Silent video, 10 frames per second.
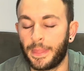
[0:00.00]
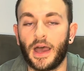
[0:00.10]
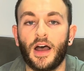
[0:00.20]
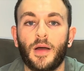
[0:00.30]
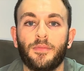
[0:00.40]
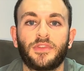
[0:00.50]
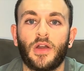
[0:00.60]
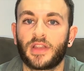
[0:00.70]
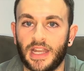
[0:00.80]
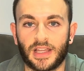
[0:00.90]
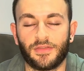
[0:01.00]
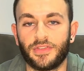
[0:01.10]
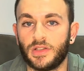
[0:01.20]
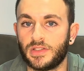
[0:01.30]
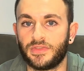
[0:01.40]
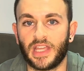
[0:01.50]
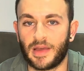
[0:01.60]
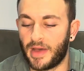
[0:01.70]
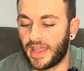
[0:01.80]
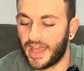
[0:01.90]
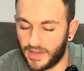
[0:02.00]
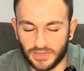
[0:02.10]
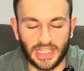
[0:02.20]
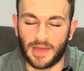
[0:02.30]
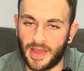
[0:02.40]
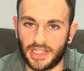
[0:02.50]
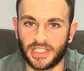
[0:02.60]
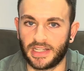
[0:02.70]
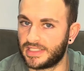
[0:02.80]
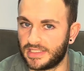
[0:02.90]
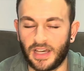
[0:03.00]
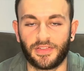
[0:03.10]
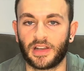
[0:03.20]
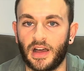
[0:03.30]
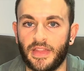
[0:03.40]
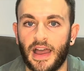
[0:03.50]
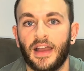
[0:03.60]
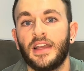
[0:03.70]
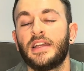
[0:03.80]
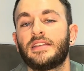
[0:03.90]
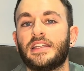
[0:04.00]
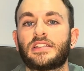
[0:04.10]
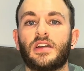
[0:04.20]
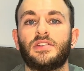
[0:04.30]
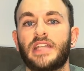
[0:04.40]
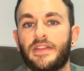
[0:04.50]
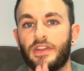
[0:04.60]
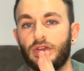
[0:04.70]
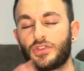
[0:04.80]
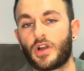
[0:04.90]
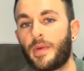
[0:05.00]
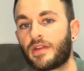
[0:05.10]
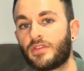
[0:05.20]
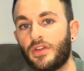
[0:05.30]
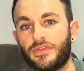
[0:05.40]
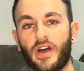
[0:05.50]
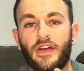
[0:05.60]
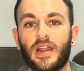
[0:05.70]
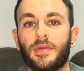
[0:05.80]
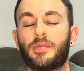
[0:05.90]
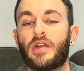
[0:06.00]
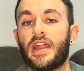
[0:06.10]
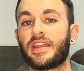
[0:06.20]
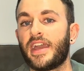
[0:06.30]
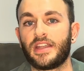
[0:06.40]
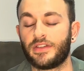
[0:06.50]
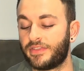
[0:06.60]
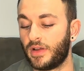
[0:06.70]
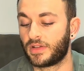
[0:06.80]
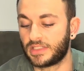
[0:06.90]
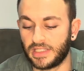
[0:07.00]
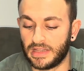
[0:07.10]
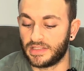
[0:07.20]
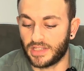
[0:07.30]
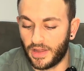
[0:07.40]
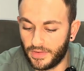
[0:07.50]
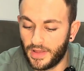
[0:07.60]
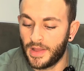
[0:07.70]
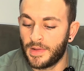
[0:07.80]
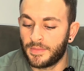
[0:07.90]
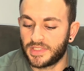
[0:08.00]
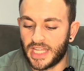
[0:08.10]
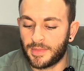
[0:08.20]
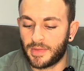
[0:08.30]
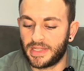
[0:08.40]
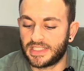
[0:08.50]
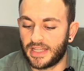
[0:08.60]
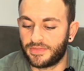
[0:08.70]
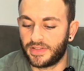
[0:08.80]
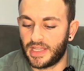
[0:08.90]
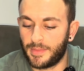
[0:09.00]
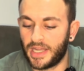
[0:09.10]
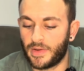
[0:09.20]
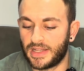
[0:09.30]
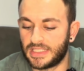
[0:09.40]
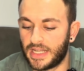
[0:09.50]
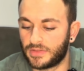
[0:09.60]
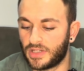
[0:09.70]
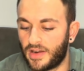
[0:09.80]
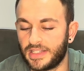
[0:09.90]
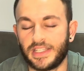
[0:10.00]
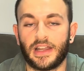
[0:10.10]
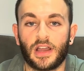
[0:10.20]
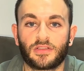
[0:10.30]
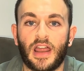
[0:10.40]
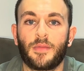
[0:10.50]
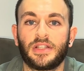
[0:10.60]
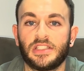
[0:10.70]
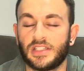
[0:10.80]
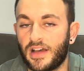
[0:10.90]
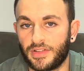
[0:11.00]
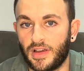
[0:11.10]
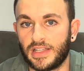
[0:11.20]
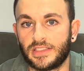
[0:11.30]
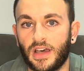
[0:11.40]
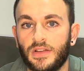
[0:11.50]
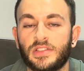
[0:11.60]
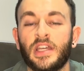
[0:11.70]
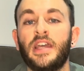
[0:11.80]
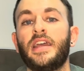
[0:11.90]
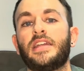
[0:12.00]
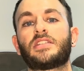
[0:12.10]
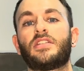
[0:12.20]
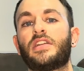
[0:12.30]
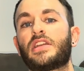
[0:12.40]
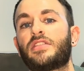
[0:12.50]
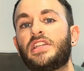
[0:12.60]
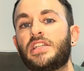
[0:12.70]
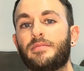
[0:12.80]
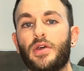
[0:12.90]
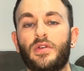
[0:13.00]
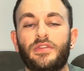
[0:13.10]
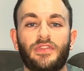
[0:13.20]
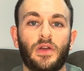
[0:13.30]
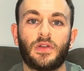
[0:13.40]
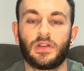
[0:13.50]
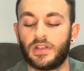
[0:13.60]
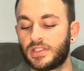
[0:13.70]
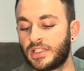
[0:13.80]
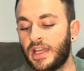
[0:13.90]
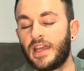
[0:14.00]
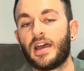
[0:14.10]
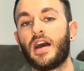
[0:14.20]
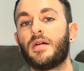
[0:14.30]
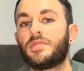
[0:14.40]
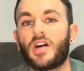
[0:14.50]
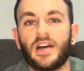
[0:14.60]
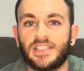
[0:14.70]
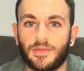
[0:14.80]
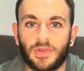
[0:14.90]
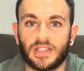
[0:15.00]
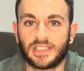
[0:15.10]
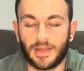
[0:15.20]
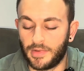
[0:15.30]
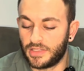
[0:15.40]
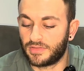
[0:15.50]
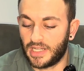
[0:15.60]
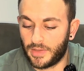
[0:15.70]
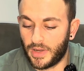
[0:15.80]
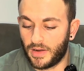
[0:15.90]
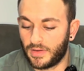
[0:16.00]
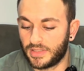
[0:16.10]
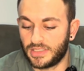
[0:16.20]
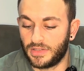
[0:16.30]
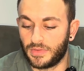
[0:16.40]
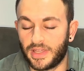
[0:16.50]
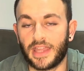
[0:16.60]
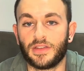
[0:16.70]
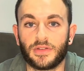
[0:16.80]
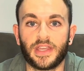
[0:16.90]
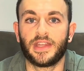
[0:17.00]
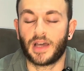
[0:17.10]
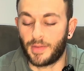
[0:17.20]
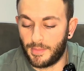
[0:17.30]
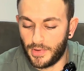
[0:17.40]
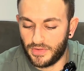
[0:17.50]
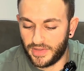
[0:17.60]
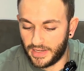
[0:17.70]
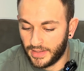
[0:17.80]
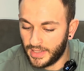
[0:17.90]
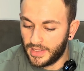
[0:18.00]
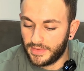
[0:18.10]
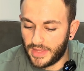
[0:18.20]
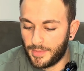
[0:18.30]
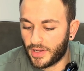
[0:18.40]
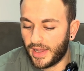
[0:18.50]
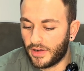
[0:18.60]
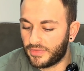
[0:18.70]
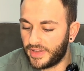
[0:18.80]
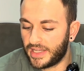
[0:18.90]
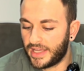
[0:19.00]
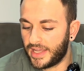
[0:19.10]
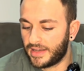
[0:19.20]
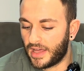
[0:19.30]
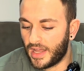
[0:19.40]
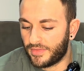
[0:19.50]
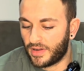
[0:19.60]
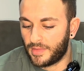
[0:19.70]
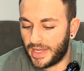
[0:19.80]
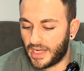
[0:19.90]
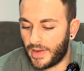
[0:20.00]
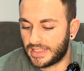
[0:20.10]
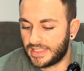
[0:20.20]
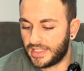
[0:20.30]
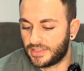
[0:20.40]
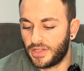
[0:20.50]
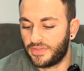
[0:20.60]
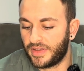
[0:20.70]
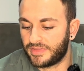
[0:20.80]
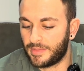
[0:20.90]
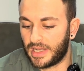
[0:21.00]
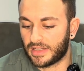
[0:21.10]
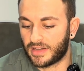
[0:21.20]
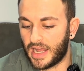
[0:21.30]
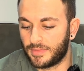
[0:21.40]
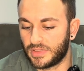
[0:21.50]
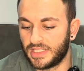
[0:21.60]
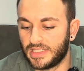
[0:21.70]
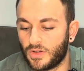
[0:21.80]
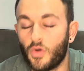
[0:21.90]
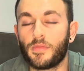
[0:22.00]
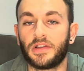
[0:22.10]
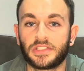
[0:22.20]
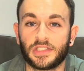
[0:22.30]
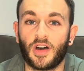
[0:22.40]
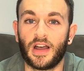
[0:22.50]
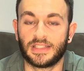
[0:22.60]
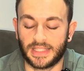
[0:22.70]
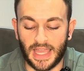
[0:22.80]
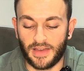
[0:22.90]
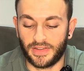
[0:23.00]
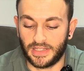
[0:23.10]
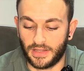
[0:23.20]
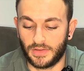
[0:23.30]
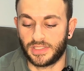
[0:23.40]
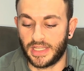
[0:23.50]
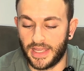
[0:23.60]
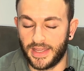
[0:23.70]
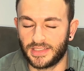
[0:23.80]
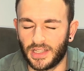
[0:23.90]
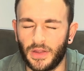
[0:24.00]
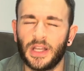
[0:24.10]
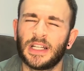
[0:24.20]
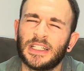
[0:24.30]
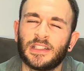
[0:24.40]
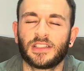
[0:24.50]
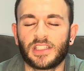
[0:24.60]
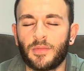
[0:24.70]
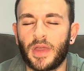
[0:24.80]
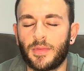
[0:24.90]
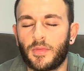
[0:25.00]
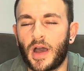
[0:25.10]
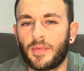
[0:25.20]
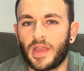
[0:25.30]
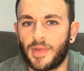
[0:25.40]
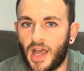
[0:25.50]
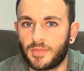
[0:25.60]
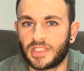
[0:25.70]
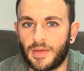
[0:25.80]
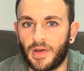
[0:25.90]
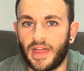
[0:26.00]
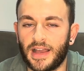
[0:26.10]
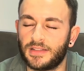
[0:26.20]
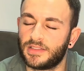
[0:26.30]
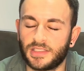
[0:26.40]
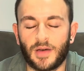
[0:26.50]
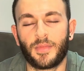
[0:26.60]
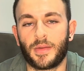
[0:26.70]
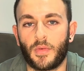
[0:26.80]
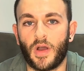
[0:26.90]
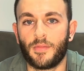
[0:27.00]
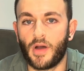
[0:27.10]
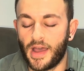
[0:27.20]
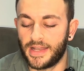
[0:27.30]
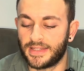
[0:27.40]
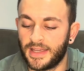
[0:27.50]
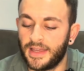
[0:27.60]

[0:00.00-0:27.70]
Don't get it confused with DMAA or DMHA because it's nothing like that. This goes down the nootropic route, firing up the brain, getting you focused in the zone. Same can be said for the amino acid L-tyrosine at a gram, which is another nice dose. It's going to increase your mood, focus, ties in with the stimulants really well to get you geared up and moving. Then we've got L-theanine, another amino acid, 250 milligrams, which is almost as high as the caffeine dose in here. So some people might be a bit upset by that, some people won't mind.